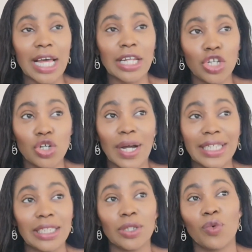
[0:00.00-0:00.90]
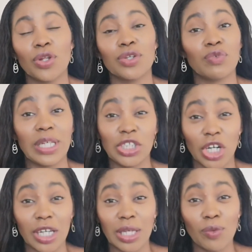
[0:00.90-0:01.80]
I knew I didn't want the really
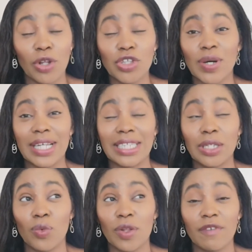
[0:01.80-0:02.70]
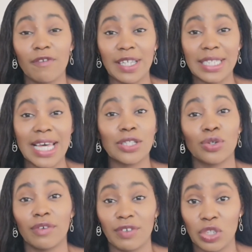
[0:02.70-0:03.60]
chunky one, so I didn't want the V10s
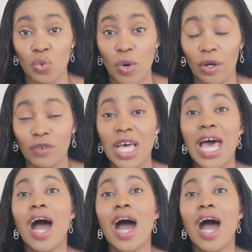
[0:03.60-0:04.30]
or the V12s.